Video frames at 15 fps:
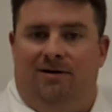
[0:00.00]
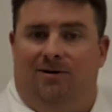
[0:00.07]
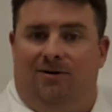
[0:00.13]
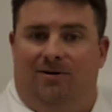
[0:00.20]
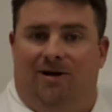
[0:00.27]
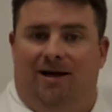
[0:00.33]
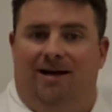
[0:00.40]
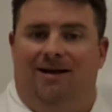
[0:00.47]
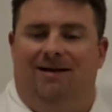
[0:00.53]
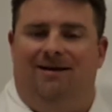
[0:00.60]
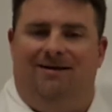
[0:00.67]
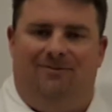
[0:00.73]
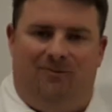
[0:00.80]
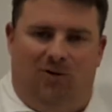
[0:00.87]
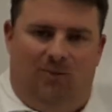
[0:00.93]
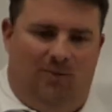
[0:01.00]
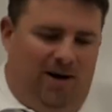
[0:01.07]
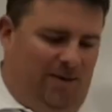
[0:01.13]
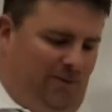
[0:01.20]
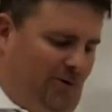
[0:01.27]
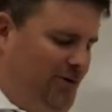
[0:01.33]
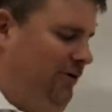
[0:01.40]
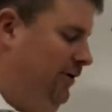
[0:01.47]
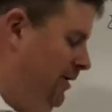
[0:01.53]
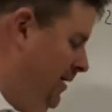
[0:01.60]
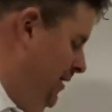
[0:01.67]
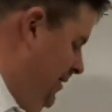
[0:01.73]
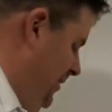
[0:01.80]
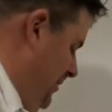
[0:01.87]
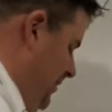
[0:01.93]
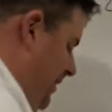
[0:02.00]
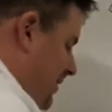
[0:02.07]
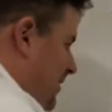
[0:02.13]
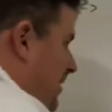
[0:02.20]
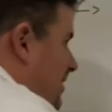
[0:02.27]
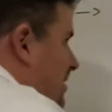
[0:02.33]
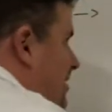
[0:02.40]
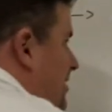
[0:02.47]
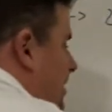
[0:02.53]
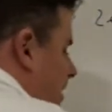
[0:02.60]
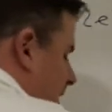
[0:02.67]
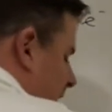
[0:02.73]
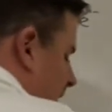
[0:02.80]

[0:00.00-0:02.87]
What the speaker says: Okay? Remember that this is the